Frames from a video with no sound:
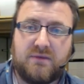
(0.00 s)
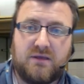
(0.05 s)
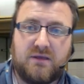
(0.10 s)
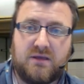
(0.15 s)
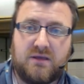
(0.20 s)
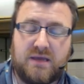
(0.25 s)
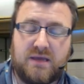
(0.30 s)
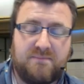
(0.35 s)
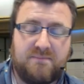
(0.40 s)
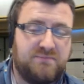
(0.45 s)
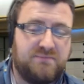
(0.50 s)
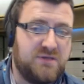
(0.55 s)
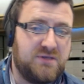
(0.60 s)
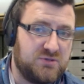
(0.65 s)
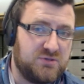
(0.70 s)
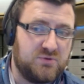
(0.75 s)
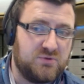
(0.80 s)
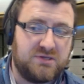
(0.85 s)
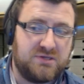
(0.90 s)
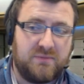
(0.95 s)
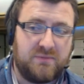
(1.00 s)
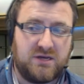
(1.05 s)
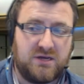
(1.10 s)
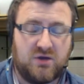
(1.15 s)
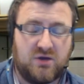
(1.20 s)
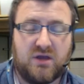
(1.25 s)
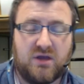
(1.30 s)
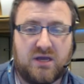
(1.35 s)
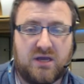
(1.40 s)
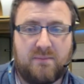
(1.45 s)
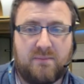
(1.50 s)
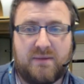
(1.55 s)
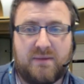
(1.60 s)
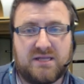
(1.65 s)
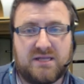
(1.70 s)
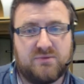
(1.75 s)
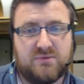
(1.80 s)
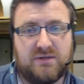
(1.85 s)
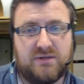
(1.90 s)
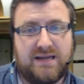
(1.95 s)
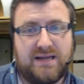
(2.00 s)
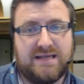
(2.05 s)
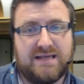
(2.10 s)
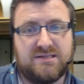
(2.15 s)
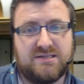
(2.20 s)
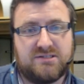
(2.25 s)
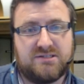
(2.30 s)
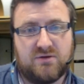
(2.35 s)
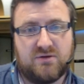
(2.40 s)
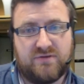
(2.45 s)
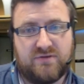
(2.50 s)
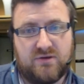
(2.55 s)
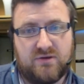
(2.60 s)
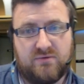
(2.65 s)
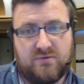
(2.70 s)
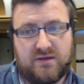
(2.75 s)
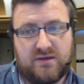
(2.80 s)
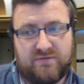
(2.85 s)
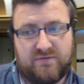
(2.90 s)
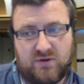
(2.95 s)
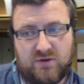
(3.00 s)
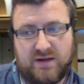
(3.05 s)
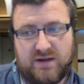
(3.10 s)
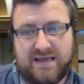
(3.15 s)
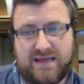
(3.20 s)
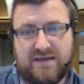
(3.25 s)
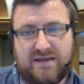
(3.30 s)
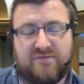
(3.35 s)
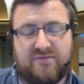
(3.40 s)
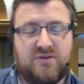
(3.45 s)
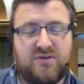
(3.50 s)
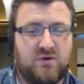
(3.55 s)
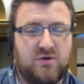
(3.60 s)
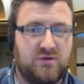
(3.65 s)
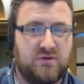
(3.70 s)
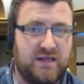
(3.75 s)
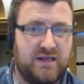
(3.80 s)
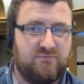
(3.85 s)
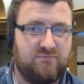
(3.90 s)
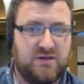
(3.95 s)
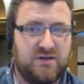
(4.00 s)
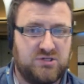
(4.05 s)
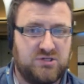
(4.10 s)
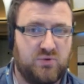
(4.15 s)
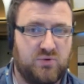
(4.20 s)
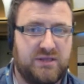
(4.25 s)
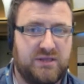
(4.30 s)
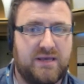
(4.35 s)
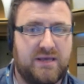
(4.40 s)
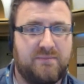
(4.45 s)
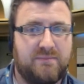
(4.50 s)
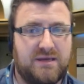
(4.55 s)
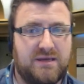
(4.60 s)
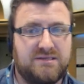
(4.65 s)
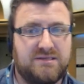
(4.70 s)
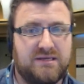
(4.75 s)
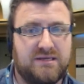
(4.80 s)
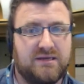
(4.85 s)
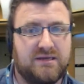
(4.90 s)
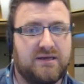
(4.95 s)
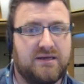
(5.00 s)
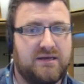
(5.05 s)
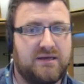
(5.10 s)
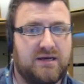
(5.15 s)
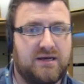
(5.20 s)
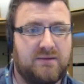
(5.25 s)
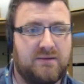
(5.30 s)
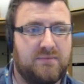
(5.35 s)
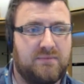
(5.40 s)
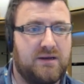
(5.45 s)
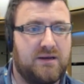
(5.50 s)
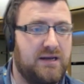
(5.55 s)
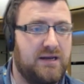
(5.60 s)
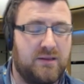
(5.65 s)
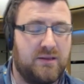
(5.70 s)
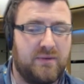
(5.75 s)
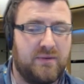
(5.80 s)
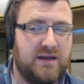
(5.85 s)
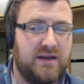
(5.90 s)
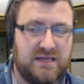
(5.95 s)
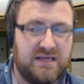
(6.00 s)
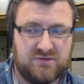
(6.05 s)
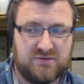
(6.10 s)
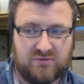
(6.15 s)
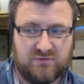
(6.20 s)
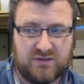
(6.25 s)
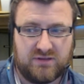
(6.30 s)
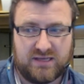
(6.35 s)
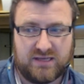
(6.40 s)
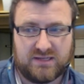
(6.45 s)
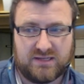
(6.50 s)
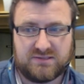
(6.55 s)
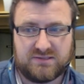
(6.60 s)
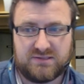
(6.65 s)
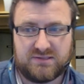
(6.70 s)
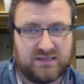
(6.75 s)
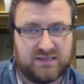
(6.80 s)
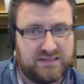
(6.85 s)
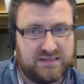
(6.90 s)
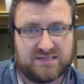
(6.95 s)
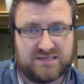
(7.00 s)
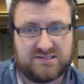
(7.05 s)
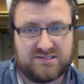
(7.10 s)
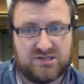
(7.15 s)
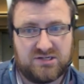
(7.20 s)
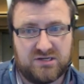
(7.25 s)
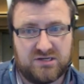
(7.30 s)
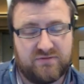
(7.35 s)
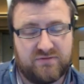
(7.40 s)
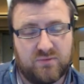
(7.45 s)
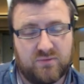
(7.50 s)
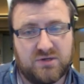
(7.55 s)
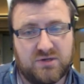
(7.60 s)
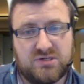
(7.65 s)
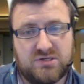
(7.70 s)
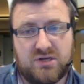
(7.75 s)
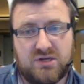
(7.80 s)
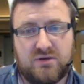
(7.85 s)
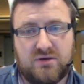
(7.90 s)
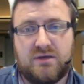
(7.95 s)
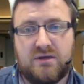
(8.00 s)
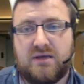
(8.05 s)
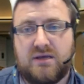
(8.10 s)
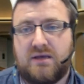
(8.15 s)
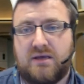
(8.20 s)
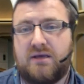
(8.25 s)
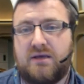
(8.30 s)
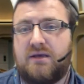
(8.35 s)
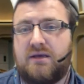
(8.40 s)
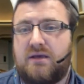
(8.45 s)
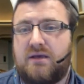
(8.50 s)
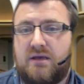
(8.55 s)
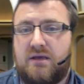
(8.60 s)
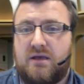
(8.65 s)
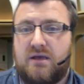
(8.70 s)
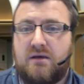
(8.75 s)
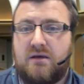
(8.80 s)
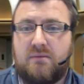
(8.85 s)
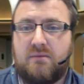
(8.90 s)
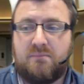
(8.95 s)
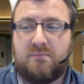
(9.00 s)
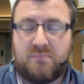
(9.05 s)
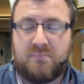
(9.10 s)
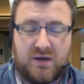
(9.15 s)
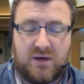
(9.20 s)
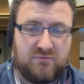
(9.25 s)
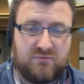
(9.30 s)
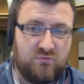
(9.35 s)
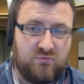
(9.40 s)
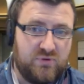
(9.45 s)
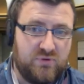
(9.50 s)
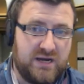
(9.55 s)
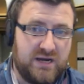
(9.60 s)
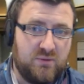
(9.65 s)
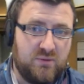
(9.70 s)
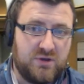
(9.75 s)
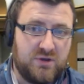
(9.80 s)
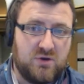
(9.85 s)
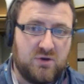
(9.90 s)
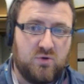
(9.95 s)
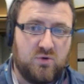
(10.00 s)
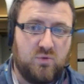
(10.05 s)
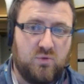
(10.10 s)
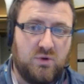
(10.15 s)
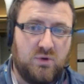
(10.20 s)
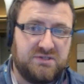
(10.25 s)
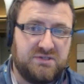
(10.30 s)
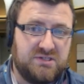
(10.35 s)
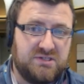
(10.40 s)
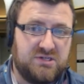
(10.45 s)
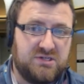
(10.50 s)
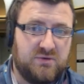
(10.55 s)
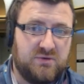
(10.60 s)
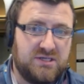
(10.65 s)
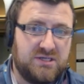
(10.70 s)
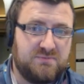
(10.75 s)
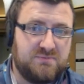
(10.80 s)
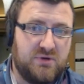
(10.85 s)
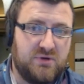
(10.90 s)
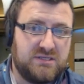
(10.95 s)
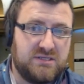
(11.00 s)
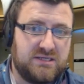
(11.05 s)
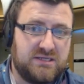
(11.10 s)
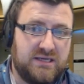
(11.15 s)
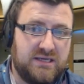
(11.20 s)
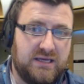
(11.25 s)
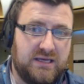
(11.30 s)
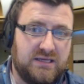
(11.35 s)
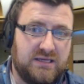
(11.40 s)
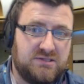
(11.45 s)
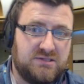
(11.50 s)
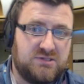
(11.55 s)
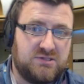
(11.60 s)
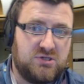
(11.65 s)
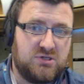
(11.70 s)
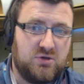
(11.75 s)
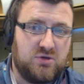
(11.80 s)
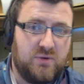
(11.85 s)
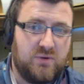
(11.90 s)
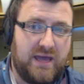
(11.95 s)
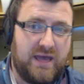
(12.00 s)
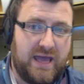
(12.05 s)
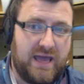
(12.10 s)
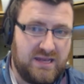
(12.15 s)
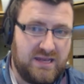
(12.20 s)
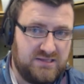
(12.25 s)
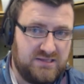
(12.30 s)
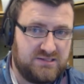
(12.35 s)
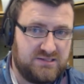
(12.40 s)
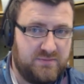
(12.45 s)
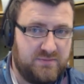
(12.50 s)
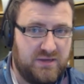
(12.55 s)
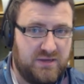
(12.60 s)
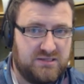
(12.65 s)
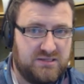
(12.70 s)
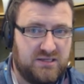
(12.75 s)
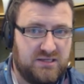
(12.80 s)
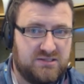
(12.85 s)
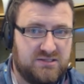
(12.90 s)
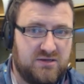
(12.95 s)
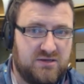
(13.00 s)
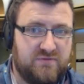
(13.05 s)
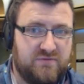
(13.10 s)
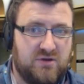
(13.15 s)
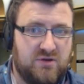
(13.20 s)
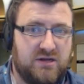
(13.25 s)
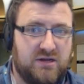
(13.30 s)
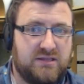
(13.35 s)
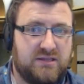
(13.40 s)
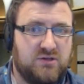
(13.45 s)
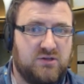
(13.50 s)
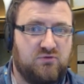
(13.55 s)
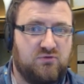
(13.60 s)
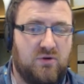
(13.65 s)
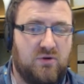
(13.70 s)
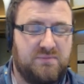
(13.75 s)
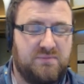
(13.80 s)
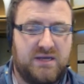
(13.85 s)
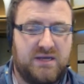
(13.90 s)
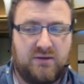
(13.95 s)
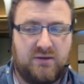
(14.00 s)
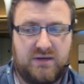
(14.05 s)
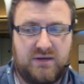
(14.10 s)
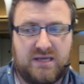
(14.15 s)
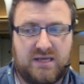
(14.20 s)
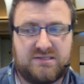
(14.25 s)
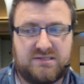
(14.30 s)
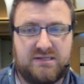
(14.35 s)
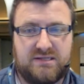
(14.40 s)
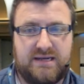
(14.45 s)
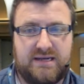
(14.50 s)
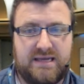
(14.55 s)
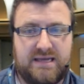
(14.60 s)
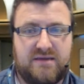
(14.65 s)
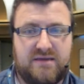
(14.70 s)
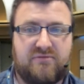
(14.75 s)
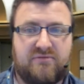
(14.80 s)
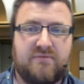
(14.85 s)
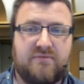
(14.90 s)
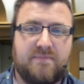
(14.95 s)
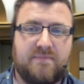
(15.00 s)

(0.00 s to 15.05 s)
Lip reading: It does also mean you can come back to it later. So if you leave, you can then rejoin that meeting a little bit later in that session if you wish to. But really what you're wanting to do at this point is to end the meeting. So if you click the drop down next to leave